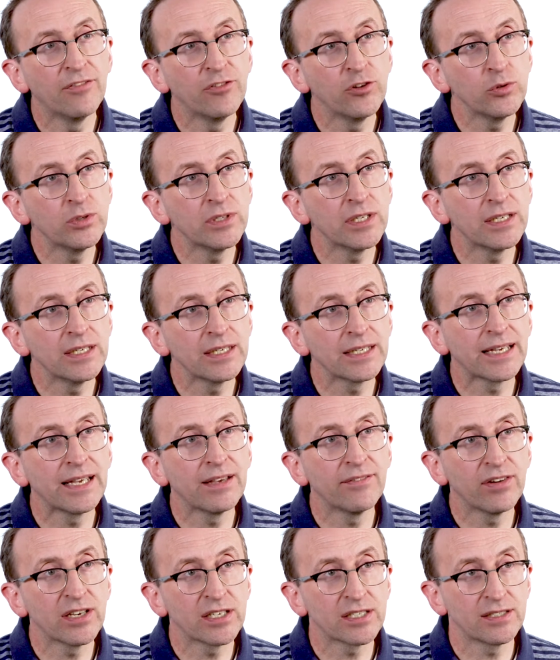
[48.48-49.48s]
If you didn't
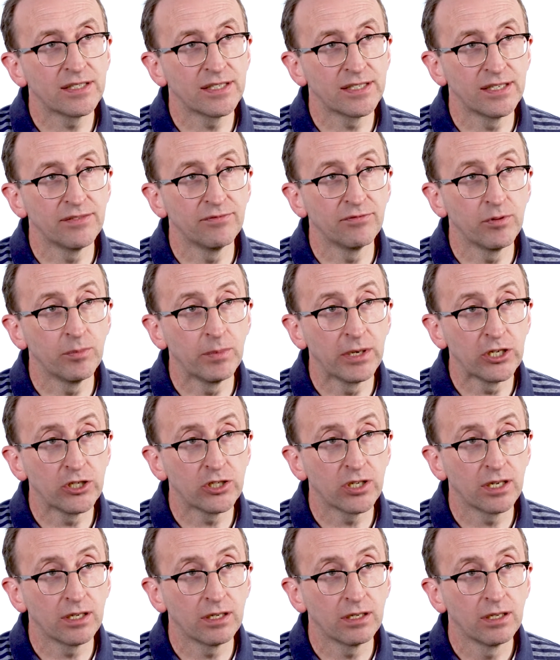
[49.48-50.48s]
give us this
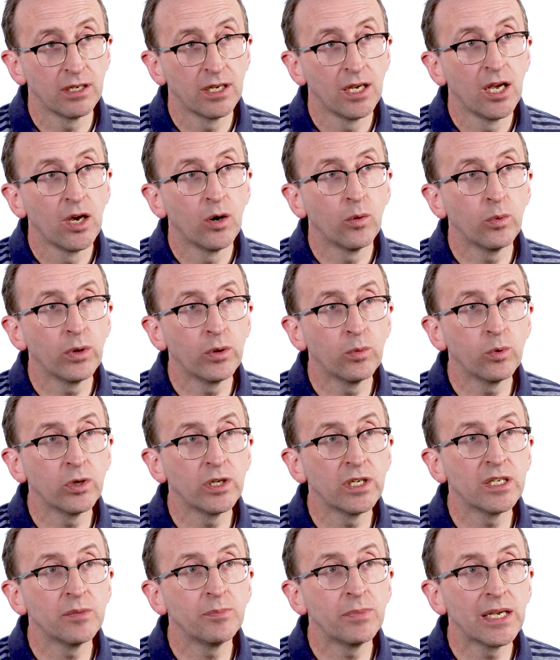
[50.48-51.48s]
information, we
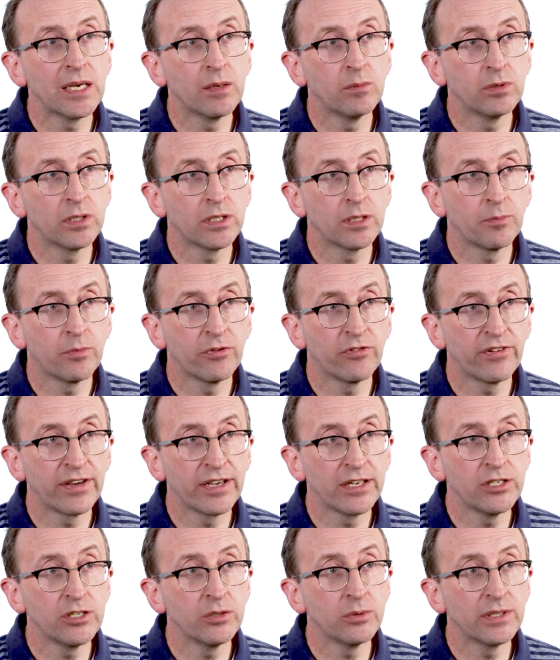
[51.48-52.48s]
wouldn't be able to
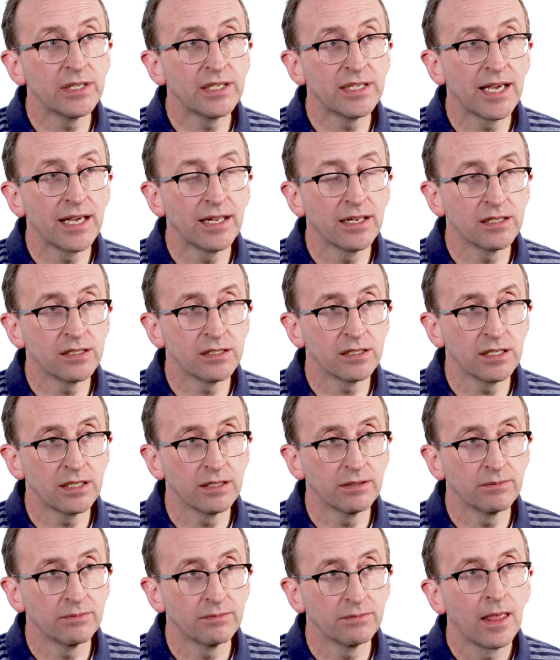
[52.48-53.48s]
provide you with a
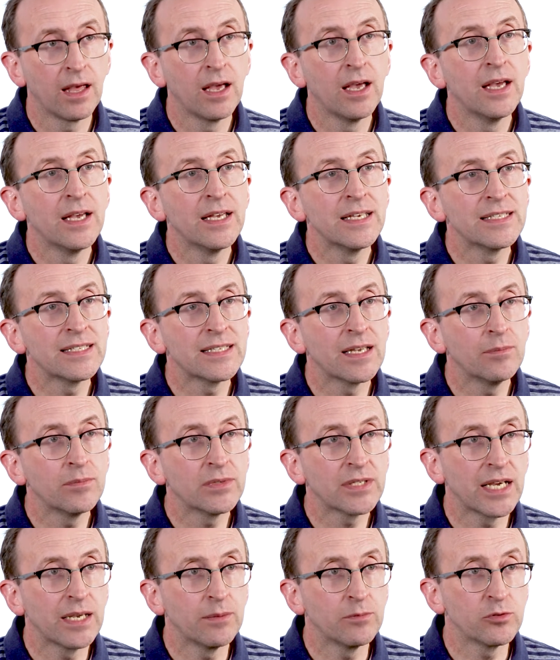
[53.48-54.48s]
tenancy.
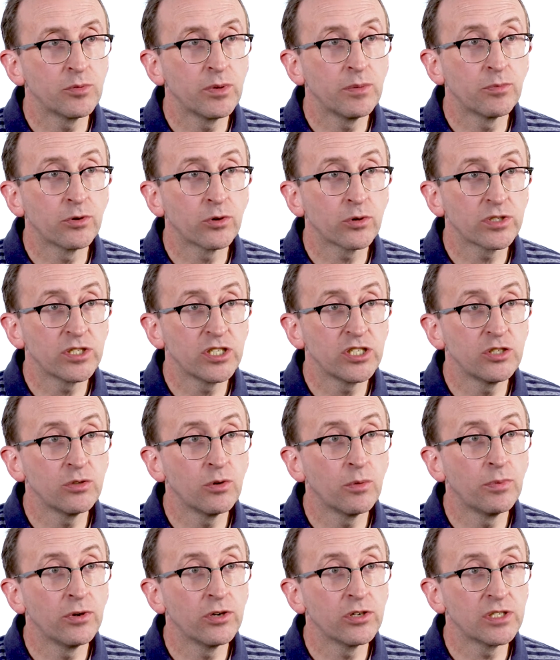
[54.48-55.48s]
Sometimes we process
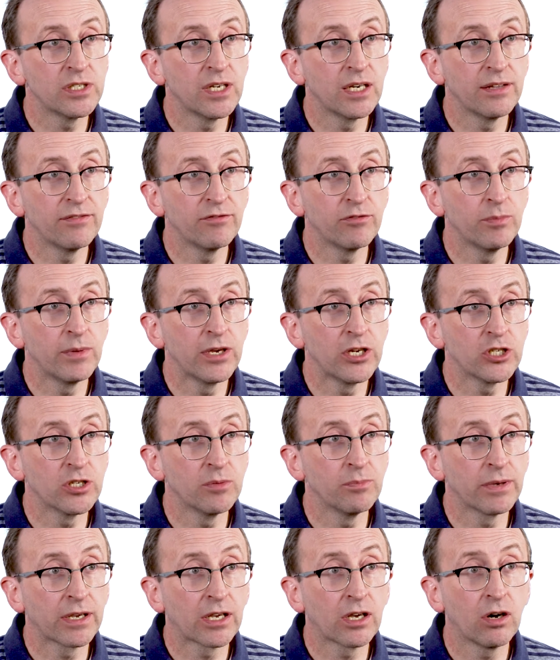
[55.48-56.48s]
your personal
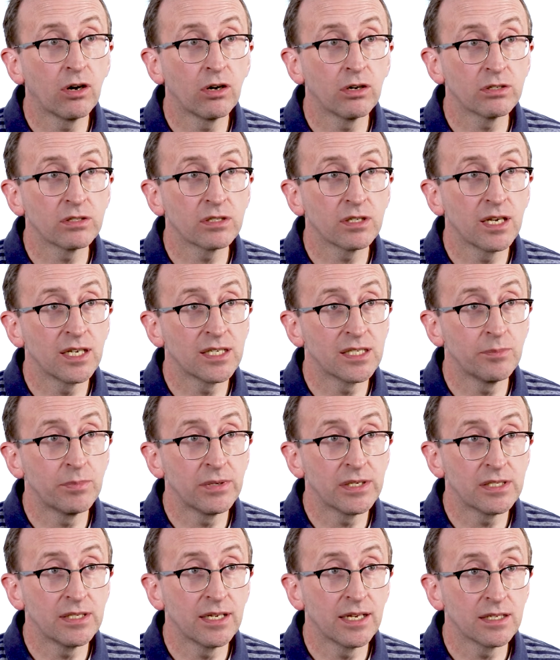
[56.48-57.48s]
information because, as a
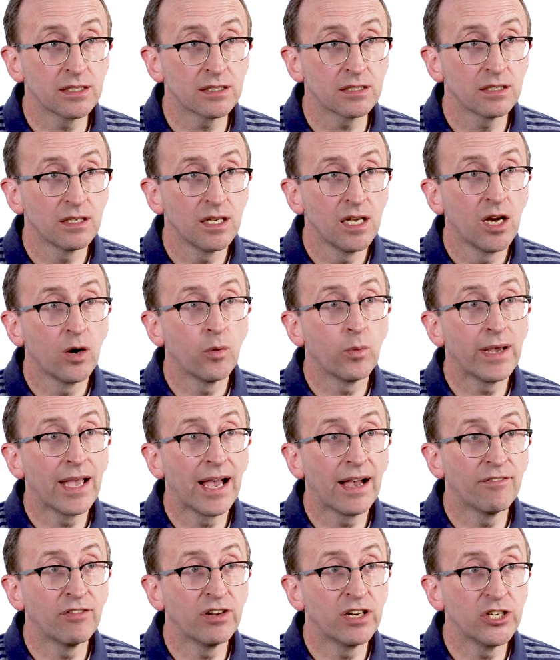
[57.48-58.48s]
business, we
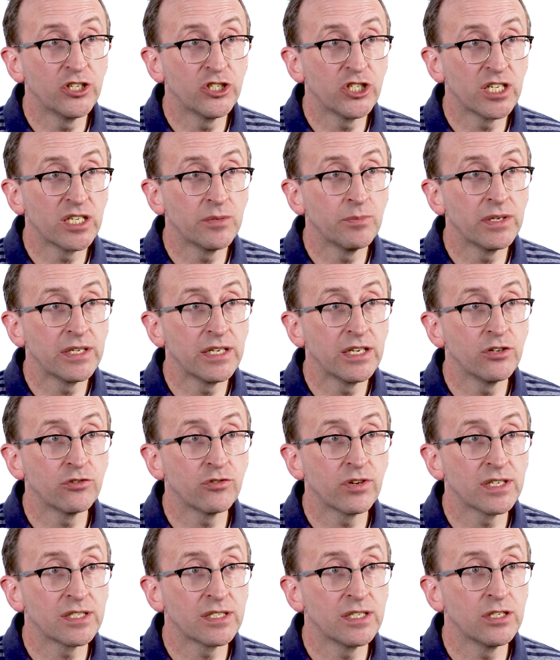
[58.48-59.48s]
have a legitimate
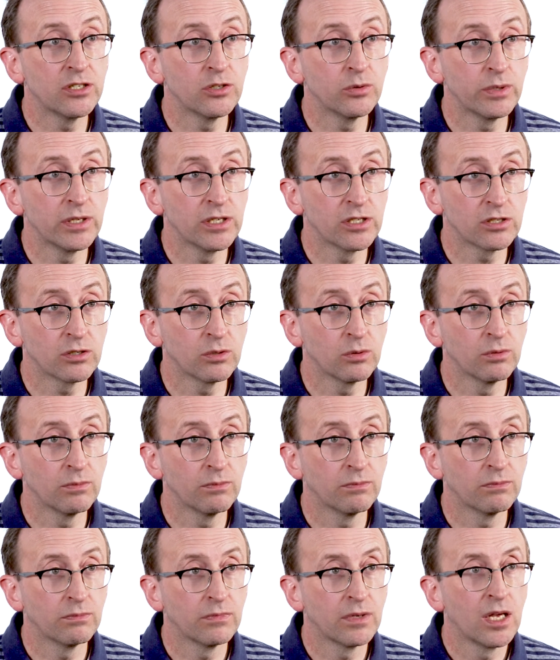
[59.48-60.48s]
interest in doing so.
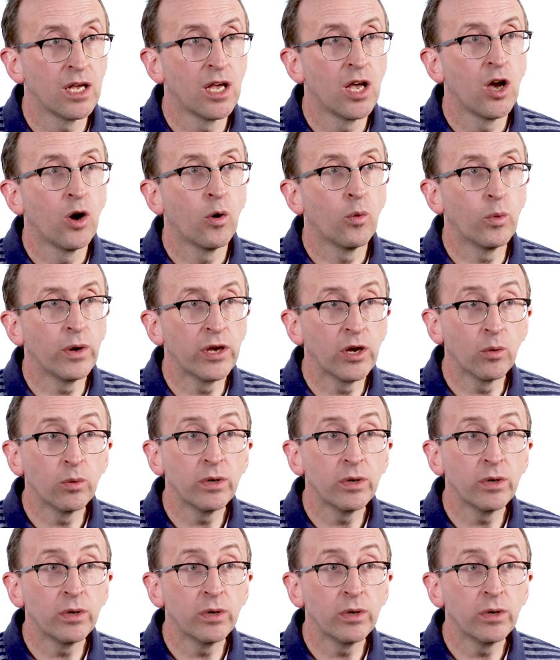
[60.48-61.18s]
We